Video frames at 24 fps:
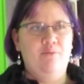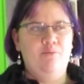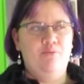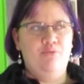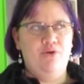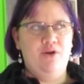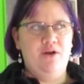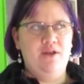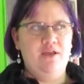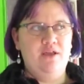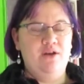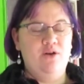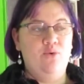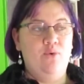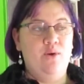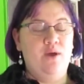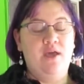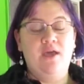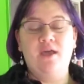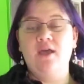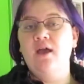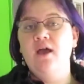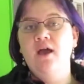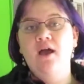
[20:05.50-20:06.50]
pretty
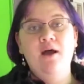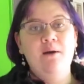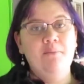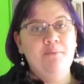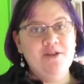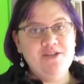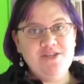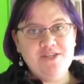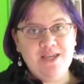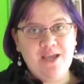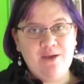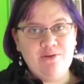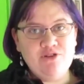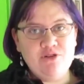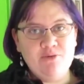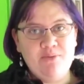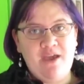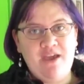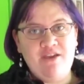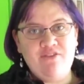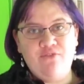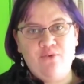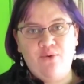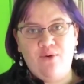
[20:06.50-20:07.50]
annoying. But you get what you
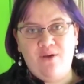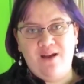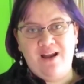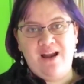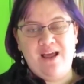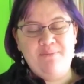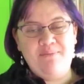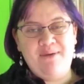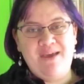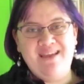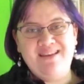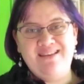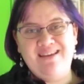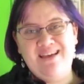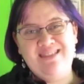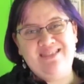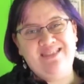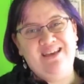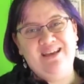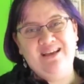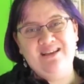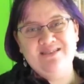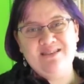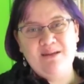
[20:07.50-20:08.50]
pay for, and I paid nothing.